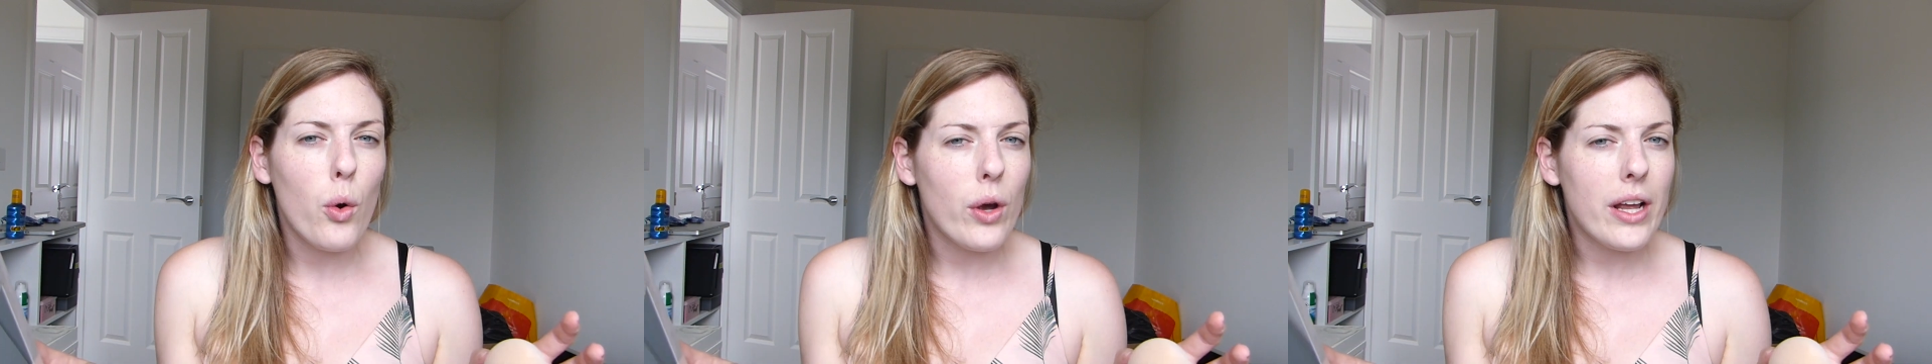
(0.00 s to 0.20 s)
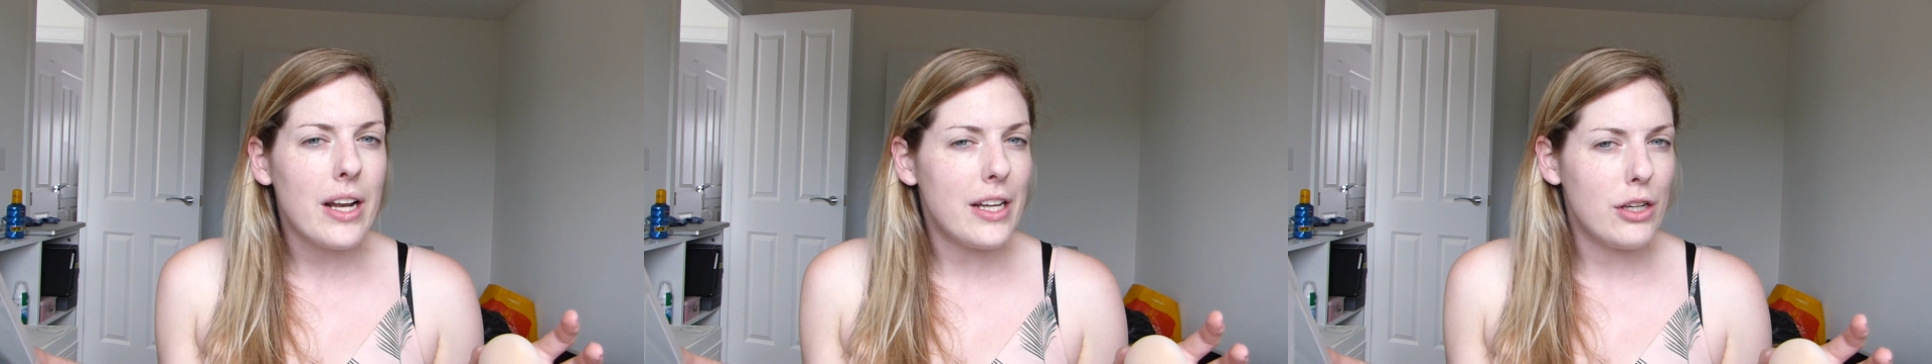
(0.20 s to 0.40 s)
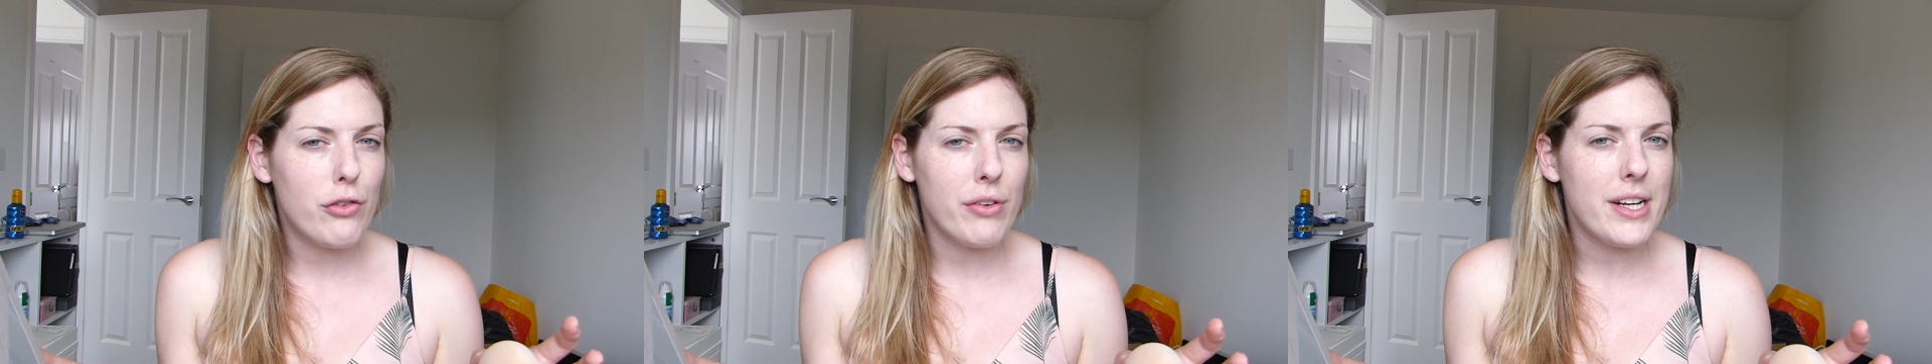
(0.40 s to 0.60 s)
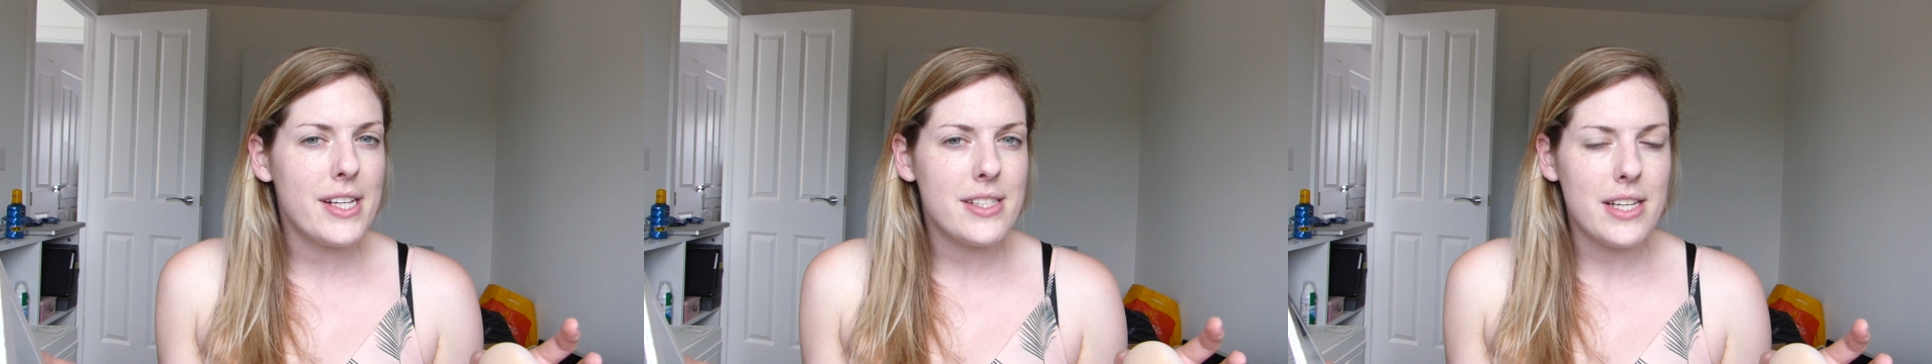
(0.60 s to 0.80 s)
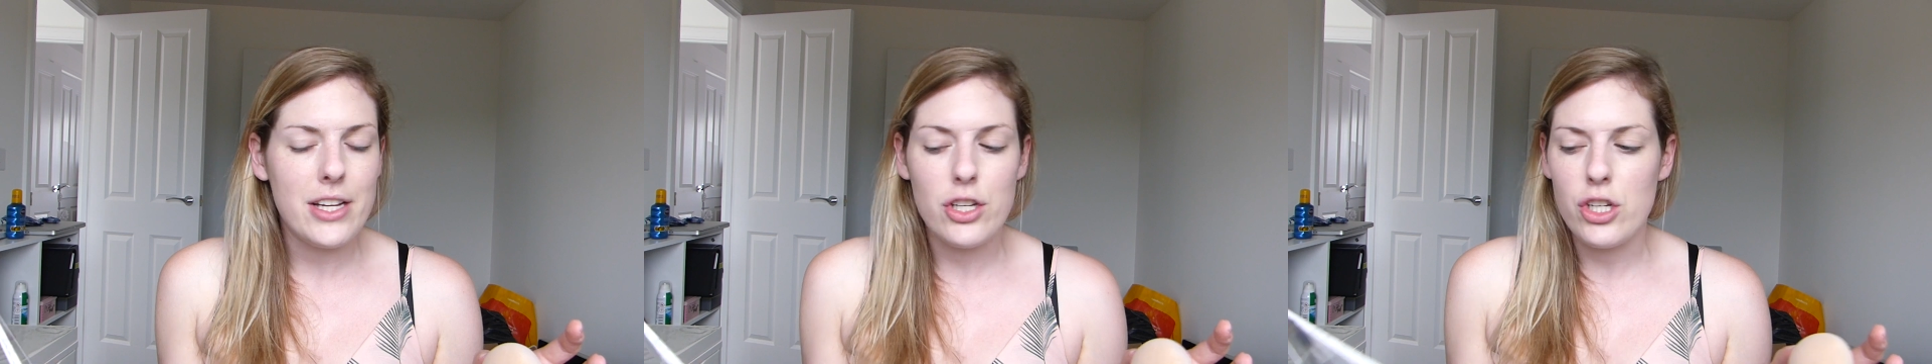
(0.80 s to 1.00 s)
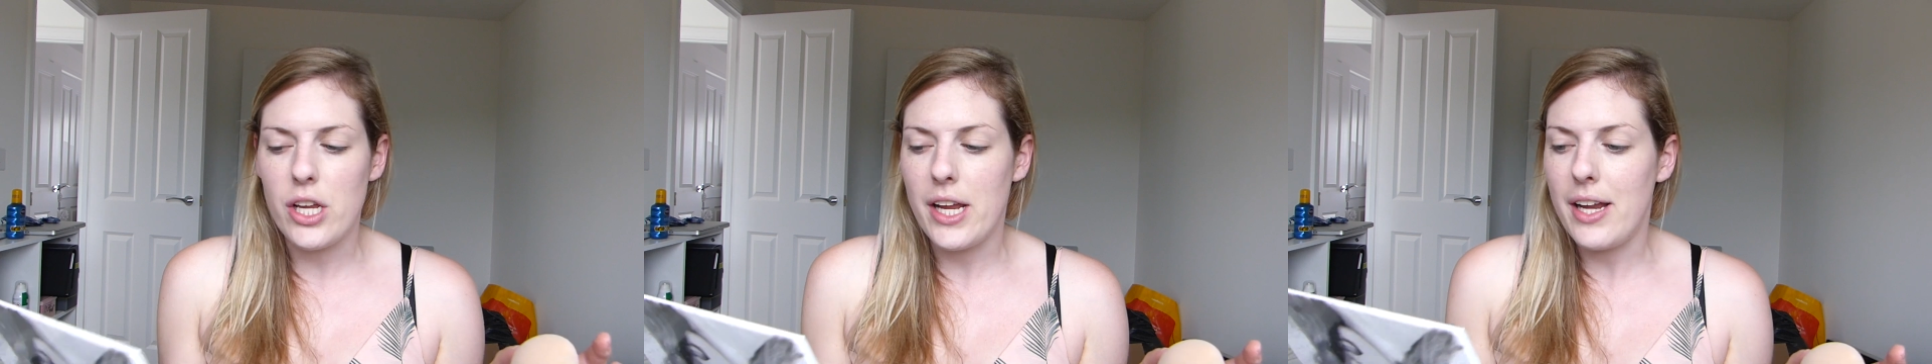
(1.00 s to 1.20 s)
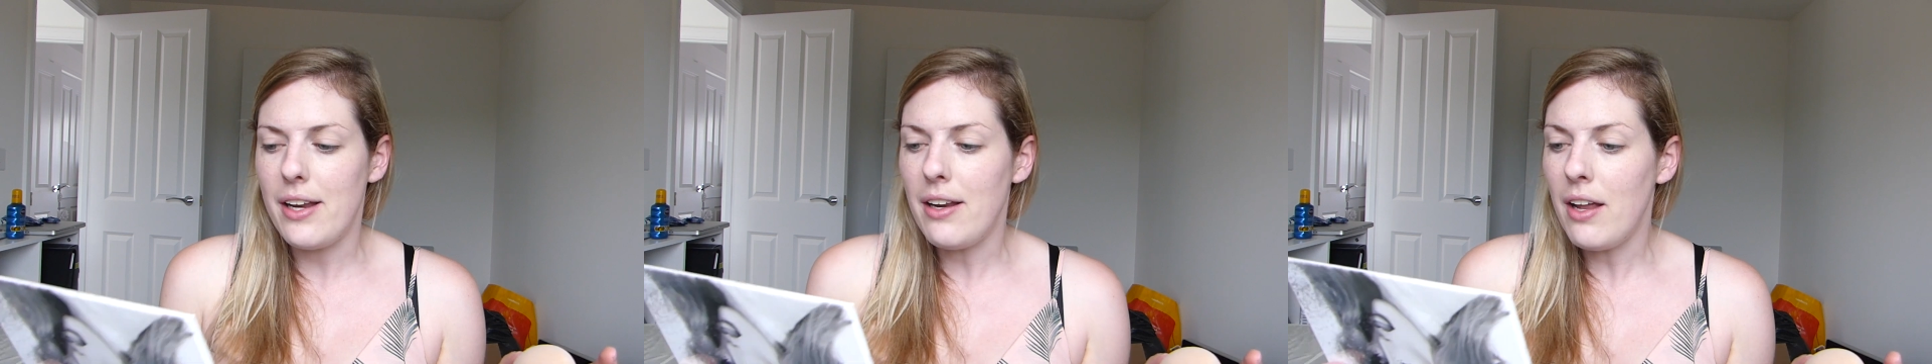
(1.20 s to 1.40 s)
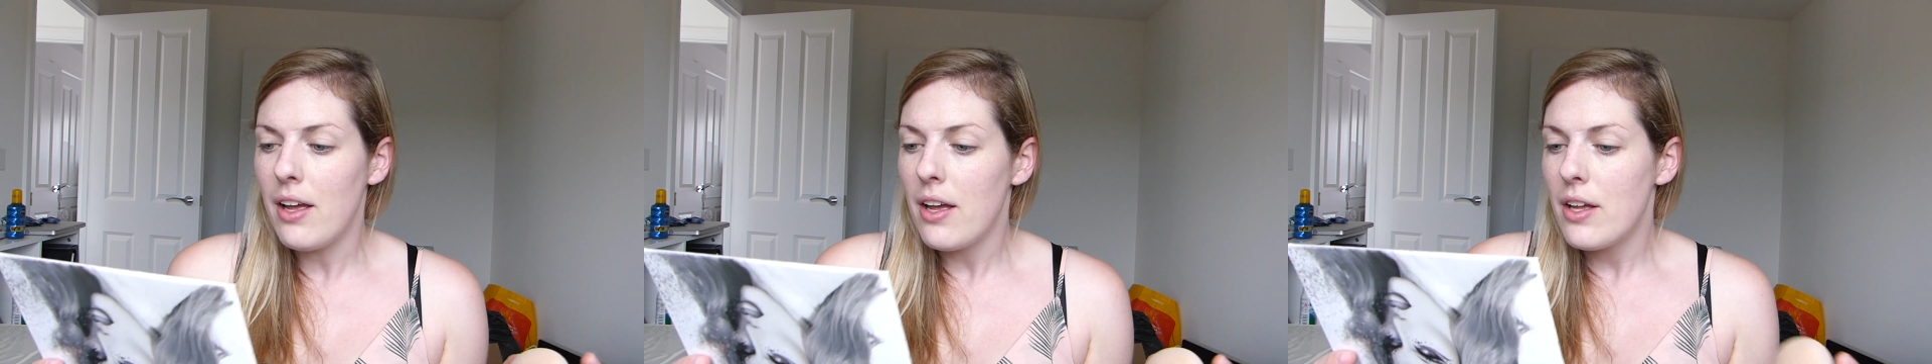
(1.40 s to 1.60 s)
oily, greasy
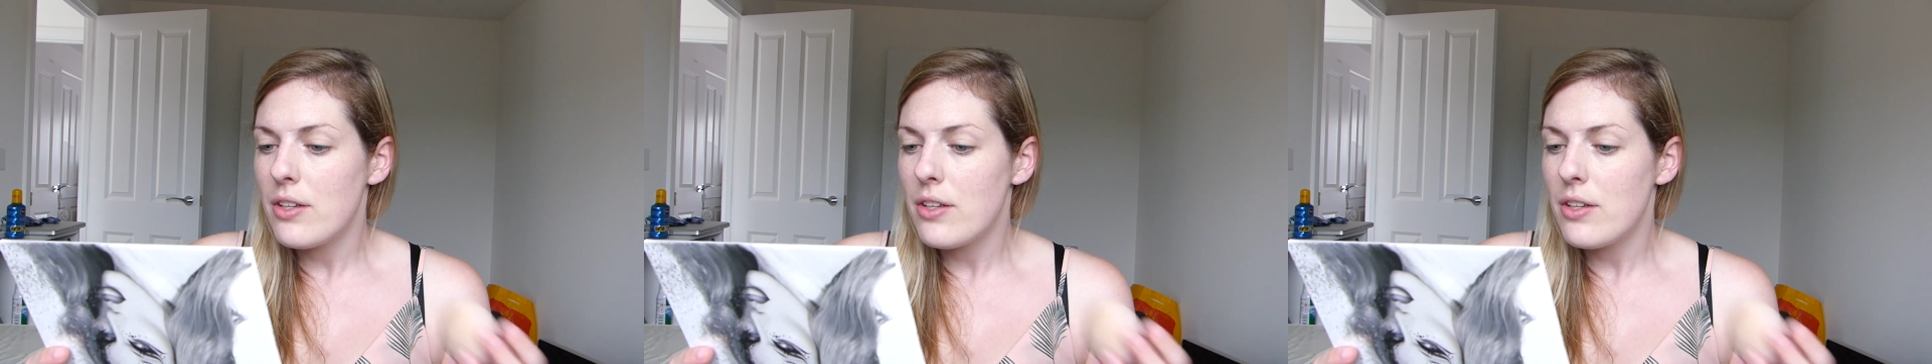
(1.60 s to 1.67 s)
sheen.